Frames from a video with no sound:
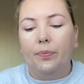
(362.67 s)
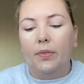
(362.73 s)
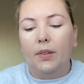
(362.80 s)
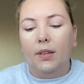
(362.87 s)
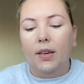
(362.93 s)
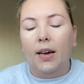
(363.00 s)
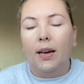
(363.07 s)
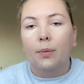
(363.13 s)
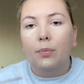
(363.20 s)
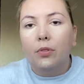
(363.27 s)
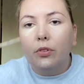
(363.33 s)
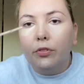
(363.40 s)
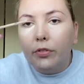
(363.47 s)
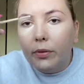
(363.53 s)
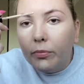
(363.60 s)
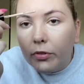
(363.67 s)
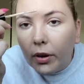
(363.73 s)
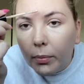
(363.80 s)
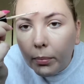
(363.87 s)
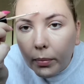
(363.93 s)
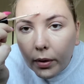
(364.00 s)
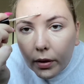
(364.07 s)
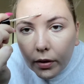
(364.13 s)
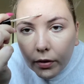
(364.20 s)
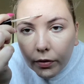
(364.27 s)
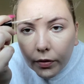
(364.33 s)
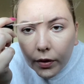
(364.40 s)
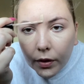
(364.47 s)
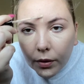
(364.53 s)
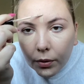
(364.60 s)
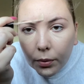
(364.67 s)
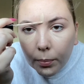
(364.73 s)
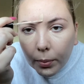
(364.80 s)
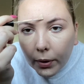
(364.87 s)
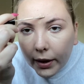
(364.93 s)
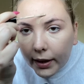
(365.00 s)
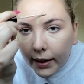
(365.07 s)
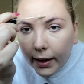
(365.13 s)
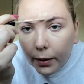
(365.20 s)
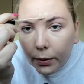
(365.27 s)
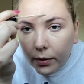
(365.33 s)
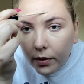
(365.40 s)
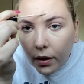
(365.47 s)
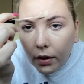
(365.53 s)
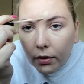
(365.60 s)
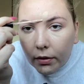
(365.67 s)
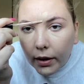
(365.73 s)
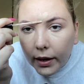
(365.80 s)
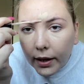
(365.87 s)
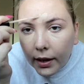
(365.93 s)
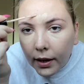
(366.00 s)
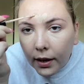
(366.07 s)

yeah, I'm suffering from a few breakouts, all right.